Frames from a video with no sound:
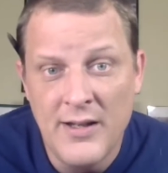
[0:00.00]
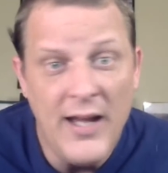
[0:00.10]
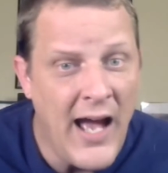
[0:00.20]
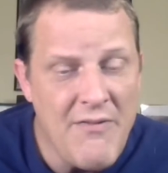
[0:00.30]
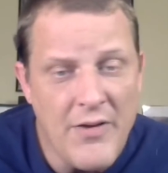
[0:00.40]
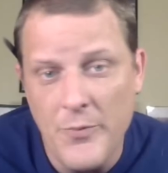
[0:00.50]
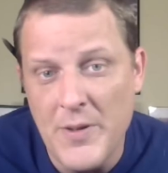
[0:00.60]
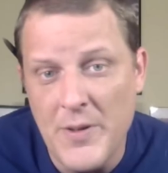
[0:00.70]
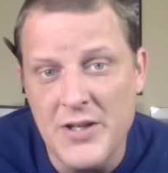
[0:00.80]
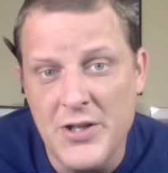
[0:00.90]
Now I've never
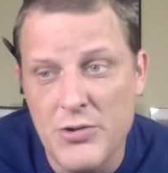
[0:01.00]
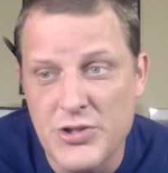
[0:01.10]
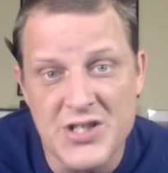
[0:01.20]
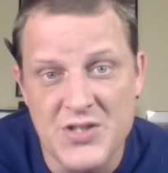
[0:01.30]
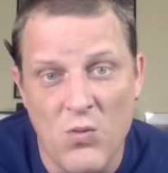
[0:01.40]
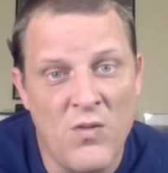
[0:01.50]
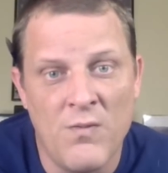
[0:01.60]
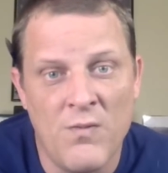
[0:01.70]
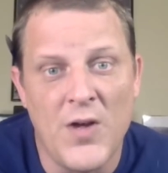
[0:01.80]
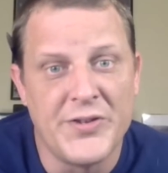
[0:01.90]
been the hugest
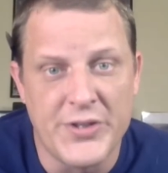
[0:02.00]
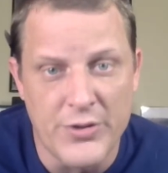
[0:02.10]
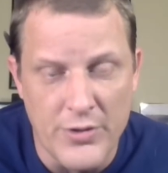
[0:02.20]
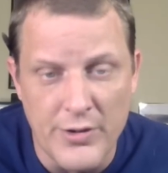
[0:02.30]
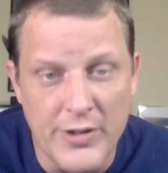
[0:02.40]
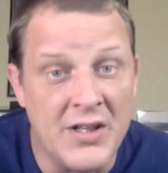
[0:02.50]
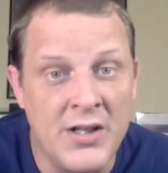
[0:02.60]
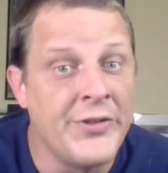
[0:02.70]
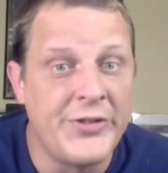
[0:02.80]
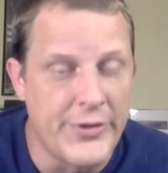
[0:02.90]
Walter or
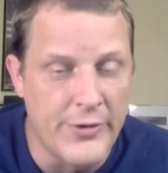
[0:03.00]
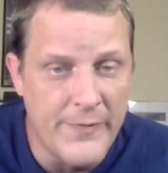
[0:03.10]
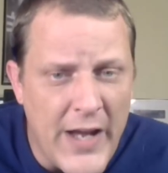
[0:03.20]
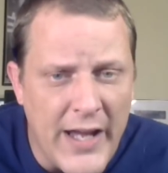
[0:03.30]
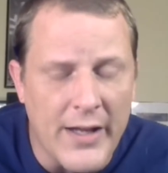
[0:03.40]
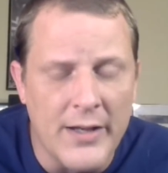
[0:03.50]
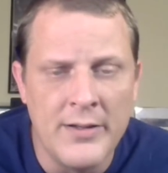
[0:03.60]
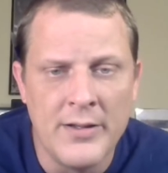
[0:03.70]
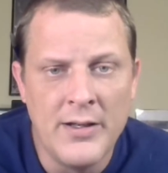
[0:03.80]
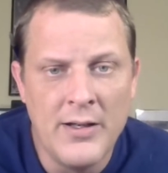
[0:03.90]
Gunther fan,
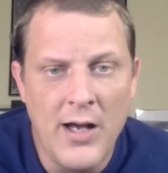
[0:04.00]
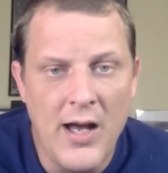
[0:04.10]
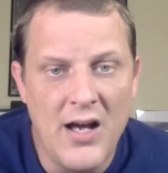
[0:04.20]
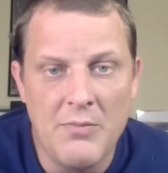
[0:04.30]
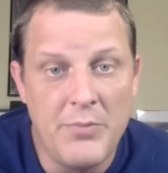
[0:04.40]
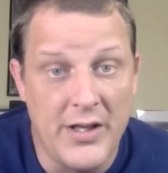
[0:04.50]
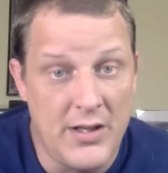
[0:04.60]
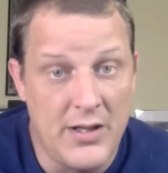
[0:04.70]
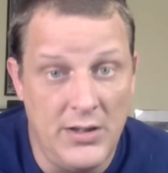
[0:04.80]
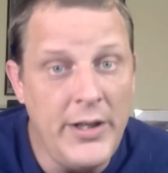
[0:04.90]
um, but
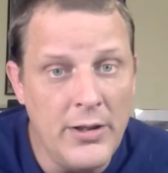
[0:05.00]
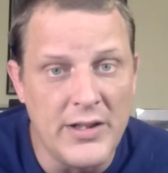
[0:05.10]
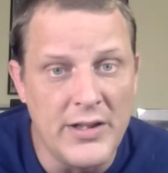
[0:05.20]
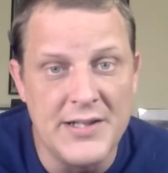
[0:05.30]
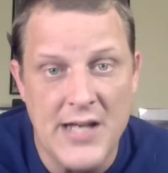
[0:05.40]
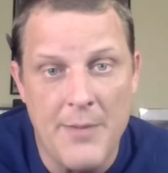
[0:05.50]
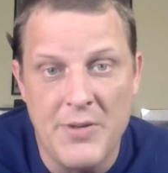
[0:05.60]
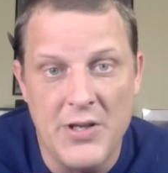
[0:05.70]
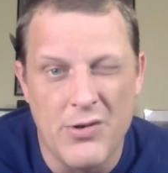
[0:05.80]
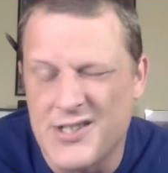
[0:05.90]
clearly
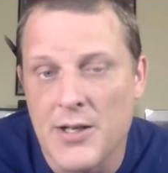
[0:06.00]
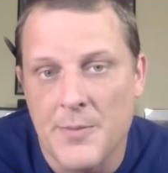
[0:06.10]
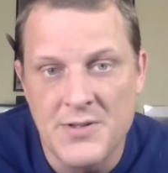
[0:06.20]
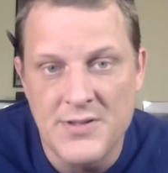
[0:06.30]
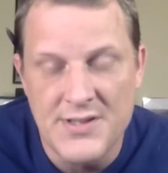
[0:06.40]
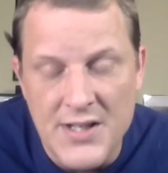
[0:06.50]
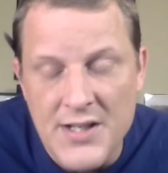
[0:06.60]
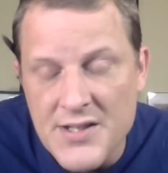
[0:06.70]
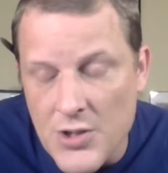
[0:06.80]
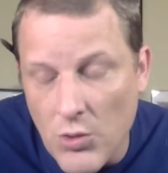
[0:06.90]
Tapioca tips he
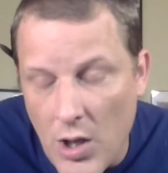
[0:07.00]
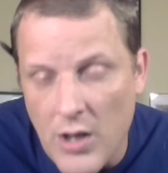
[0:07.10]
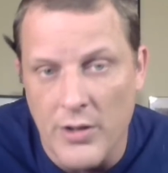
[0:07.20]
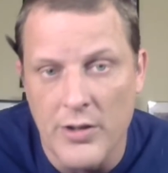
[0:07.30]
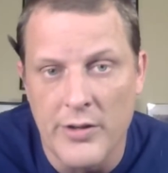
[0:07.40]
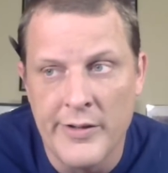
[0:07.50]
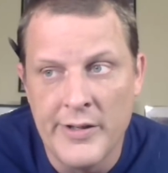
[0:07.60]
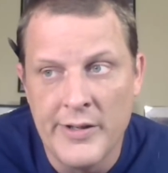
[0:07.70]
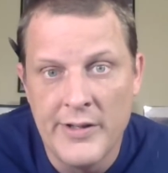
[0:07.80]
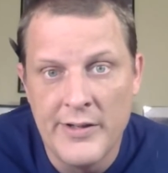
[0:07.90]
is no longer.
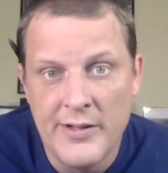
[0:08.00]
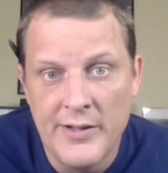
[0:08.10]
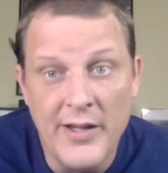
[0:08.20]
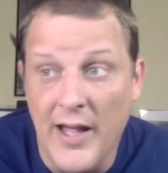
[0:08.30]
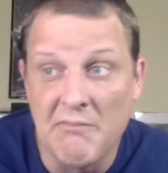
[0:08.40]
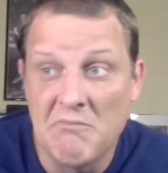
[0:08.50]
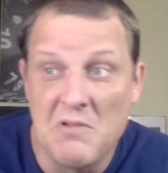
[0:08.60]
Like